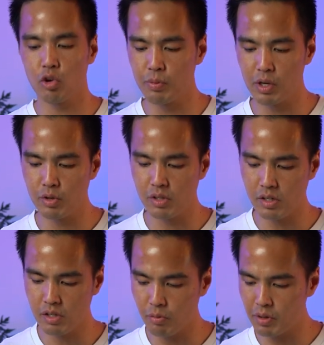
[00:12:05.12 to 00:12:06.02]
you'll be
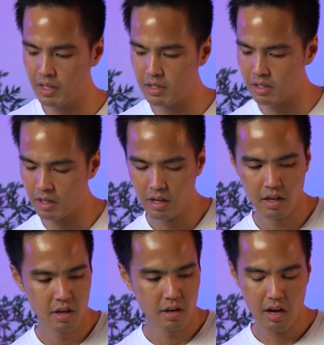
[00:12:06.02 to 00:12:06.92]
using. So with this
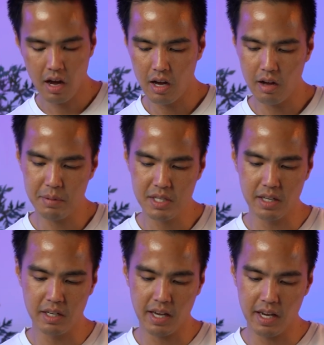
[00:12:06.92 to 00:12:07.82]

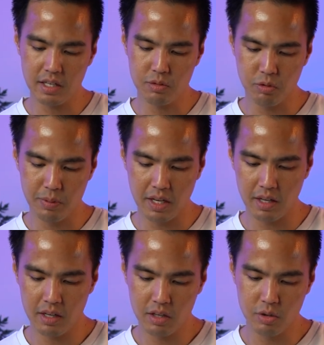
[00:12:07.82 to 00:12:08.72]
particular case, we'll
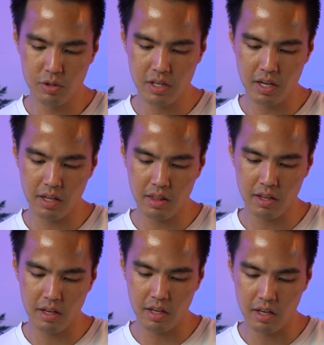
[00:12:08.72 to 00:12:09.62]
be using
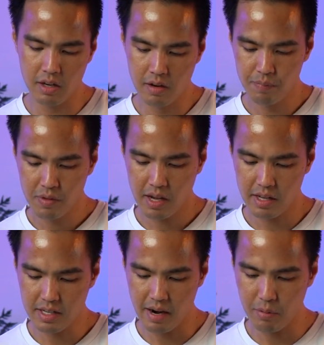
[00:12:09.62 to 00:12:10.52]
the
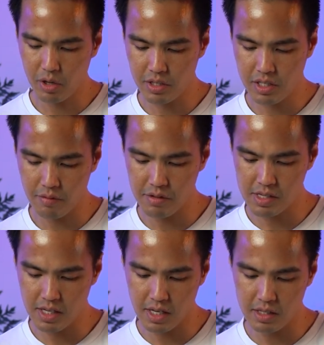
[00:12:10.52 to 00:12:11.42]
Tamron
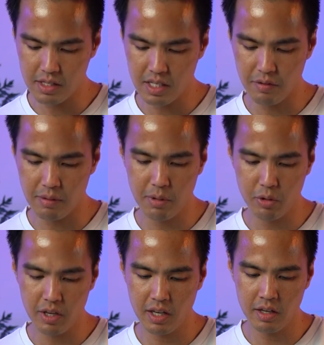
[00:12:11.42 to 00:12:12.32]
17 to 70
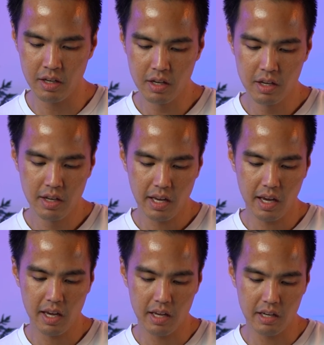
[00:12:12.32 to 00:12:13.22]
mil here,
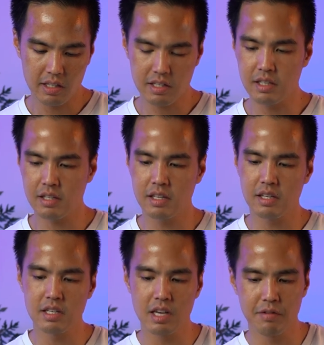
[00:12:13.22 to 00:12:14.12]
and it's
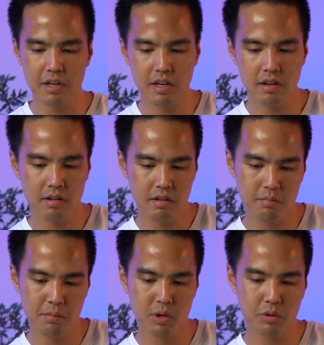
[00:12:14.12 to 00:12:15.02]
67
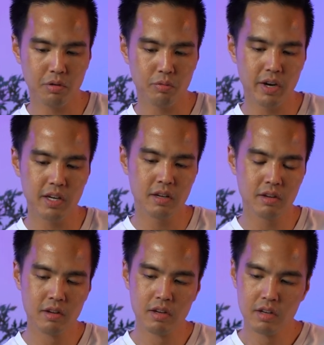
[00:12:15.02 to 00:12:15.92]
mil thread.
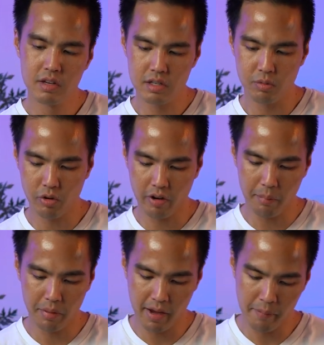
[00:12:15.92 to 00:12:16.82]
So we'll
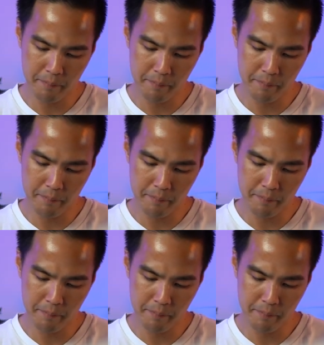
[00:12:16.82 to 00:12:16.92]
grab that.